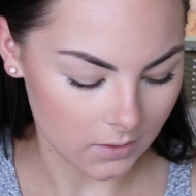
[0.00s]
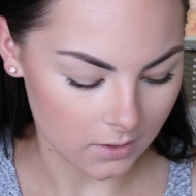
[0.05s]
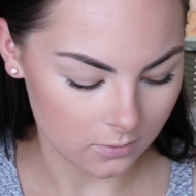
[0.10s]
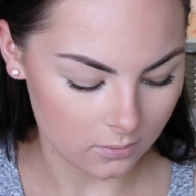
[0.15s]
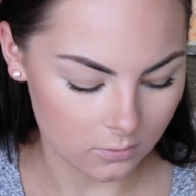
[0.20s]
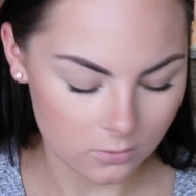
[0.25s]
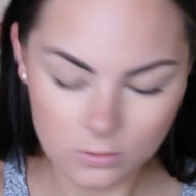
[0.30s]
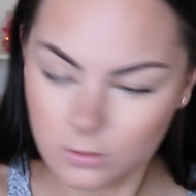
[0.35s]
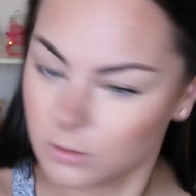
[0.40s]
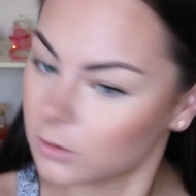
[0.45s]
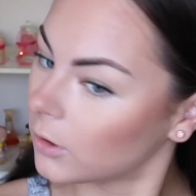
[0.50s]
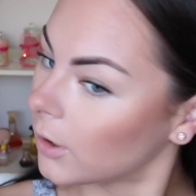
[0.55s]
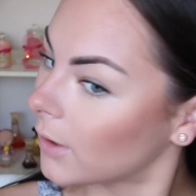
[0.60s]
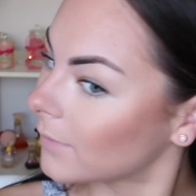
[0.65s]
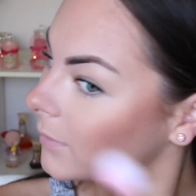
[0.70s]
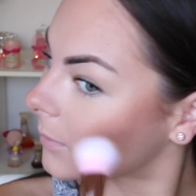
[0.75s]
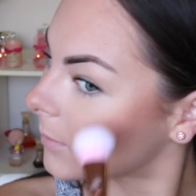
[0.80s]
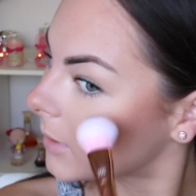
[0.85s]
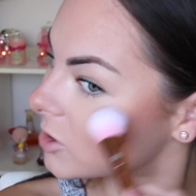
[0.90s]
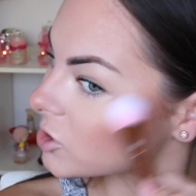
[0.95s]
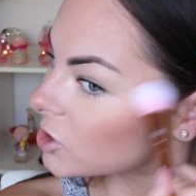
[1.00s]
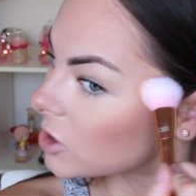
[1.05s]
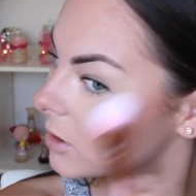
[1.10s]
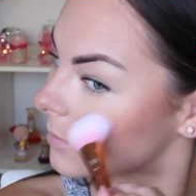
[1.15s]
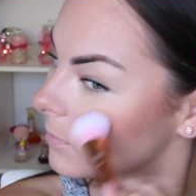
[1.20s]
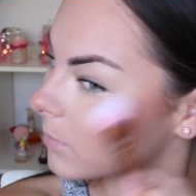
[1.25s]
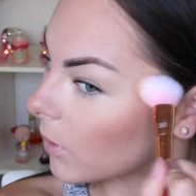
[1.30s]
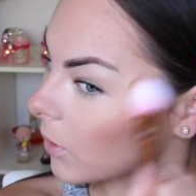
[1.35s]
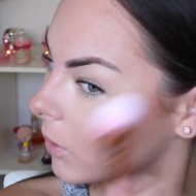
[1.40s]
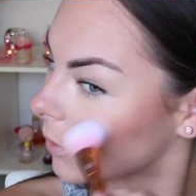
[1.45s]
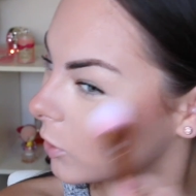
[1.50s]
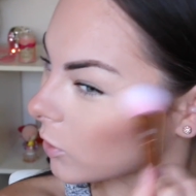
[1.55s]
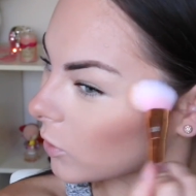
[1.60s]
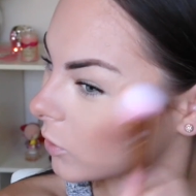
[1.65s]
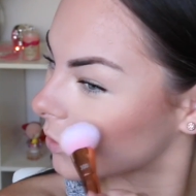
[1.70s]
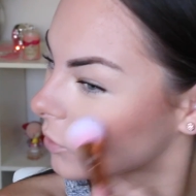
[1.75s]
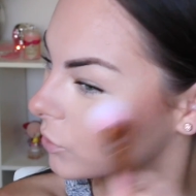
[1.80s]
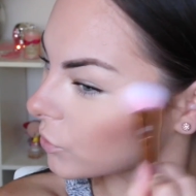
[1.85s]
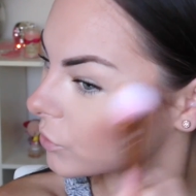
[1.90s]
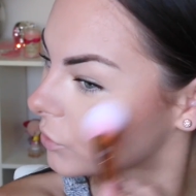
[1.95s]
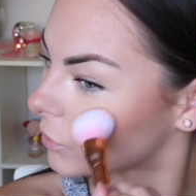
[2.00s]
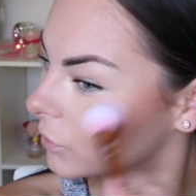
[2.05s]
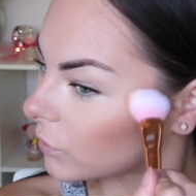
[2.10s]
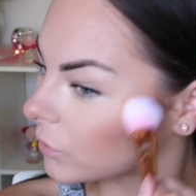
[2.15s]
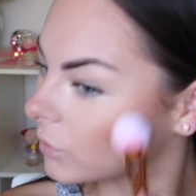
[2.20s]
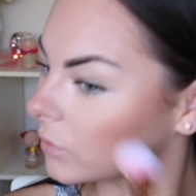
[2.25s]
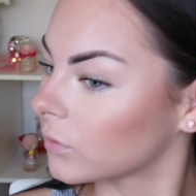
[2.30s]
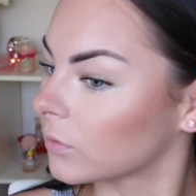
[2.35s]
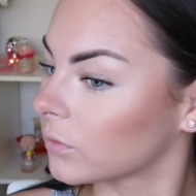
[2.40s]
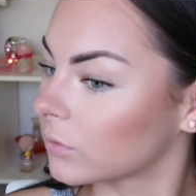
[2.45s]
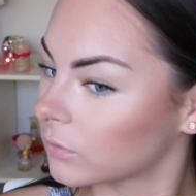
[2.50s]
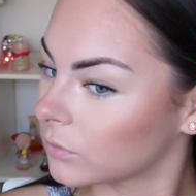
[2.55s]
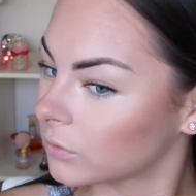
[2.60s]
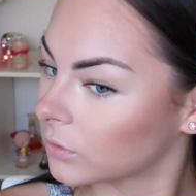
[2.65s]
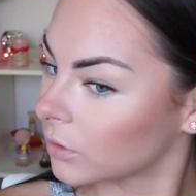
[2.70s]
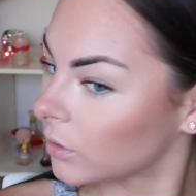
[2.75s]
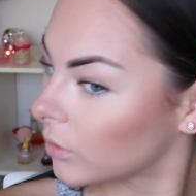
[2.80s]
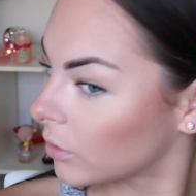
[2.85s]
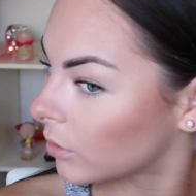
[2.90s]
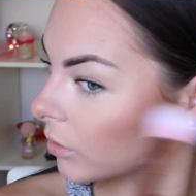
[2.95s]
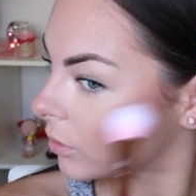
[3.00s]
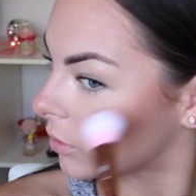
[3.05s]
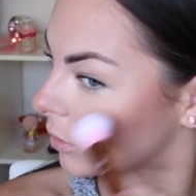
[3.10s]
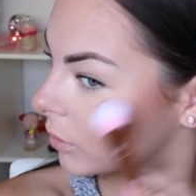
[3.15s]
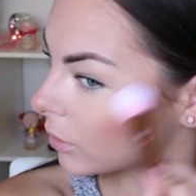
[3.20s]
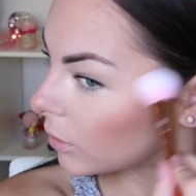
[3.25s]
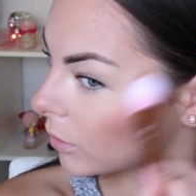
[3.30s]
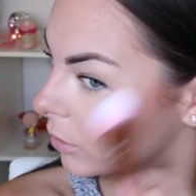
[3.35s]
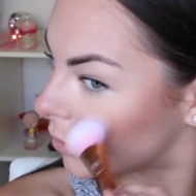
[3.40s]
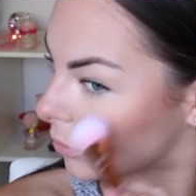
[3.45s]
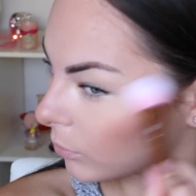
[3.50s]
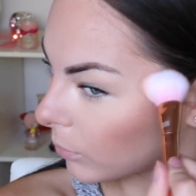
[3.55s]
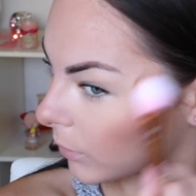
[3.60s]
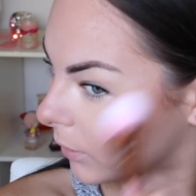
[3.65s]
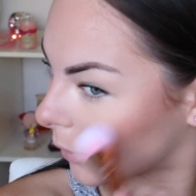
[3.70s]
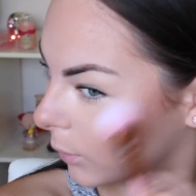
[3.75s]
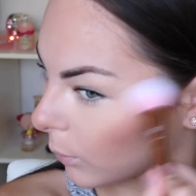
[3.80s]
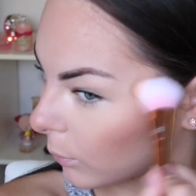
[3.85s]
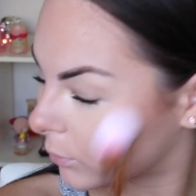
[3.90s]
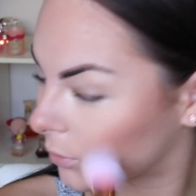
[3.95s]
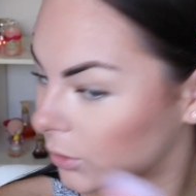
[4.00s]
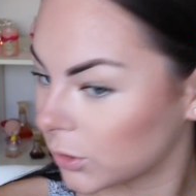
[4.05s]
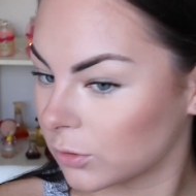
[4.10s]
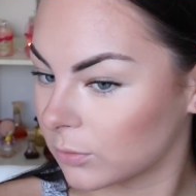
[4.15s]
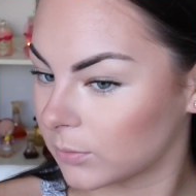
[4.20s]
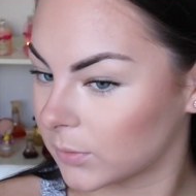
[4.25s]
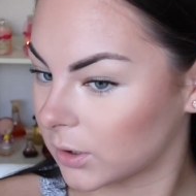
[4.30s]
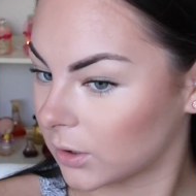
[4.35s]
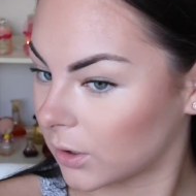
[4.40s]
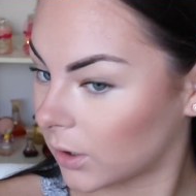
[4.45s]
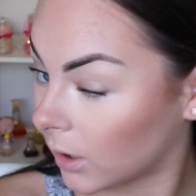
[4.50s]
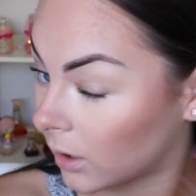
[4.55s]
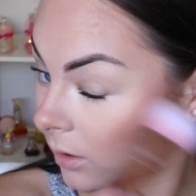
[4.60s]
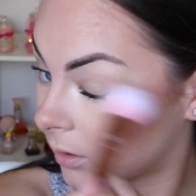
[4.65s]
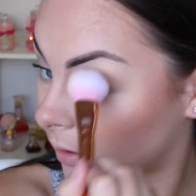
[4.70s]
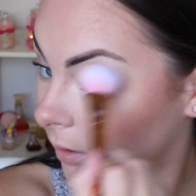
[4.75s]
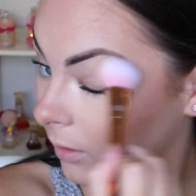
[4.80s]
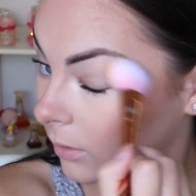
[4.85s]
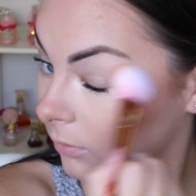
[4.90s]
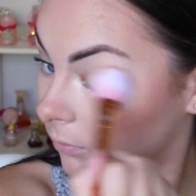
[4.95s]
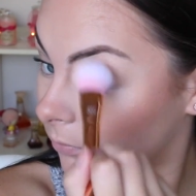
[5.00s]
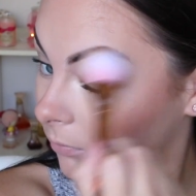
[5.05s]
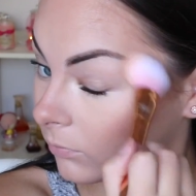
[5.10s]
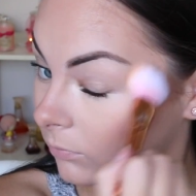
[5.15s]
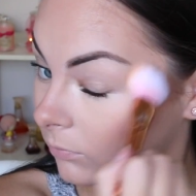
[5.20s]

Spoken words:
that all over my cheekbones where I would normally highlight it.